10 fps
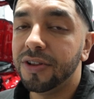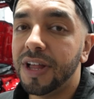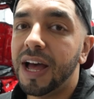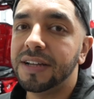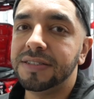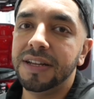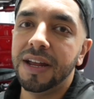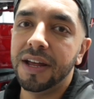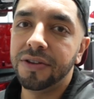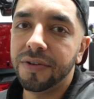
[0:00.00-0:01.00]
last day
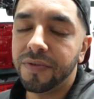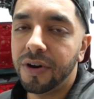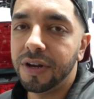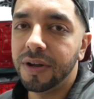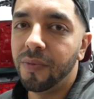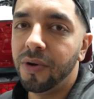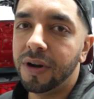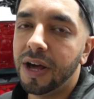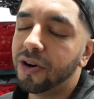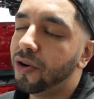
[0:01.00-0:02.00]
to enter for our
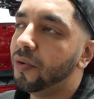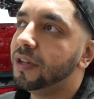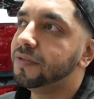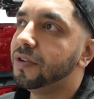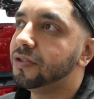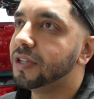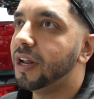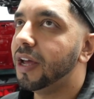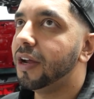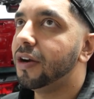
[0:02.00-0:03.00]
EM1. I don't know when this video is going
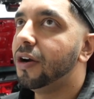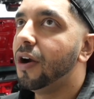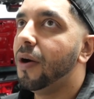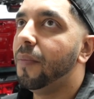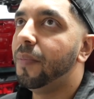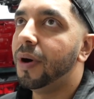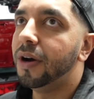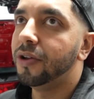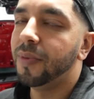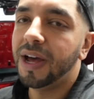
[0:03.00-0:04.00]
to air,
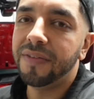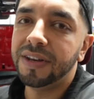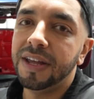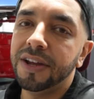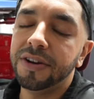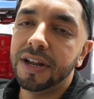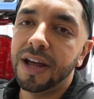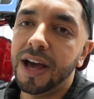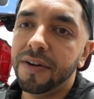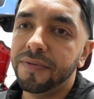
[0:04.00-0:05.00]
but you might have a day or day and
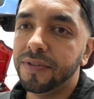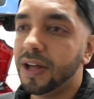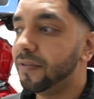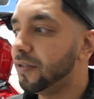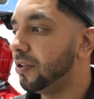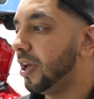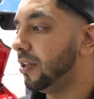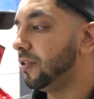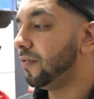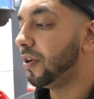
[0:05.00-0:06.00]
a half left to
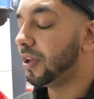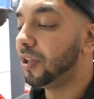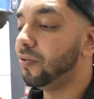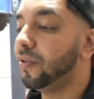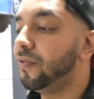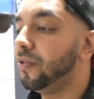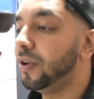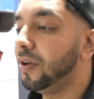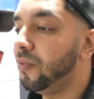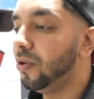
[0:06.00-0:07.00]
enter for our K24
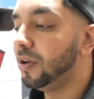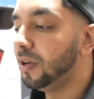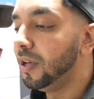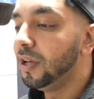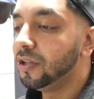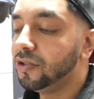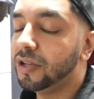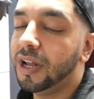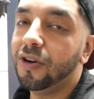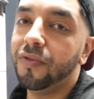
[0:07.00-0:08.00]
EM1. So you
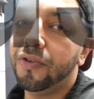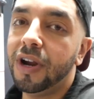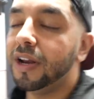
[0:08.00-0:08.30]
can head over right